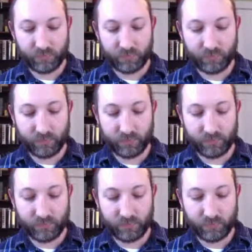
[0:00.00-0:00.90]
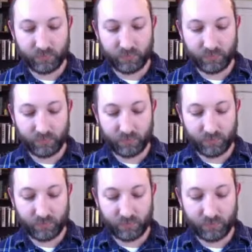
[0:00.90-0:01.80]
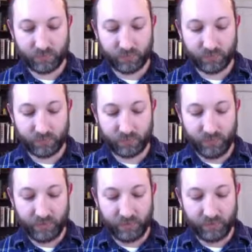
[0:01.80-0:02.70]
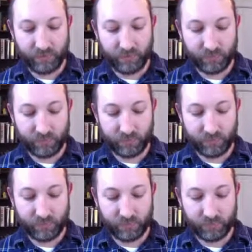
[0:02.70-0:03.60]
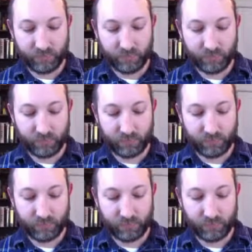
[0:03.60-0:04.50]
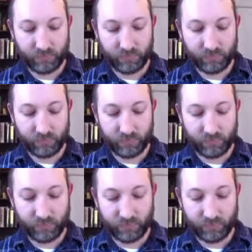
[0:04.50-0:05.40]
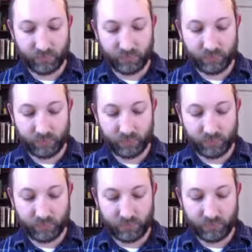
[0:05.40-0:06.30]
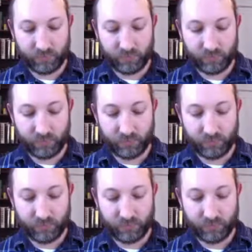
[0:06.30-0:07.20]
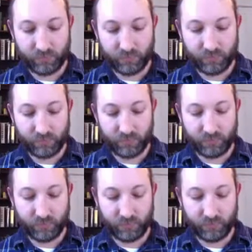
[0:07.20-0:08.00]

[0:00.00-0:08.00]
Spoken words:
The person shown says nothing.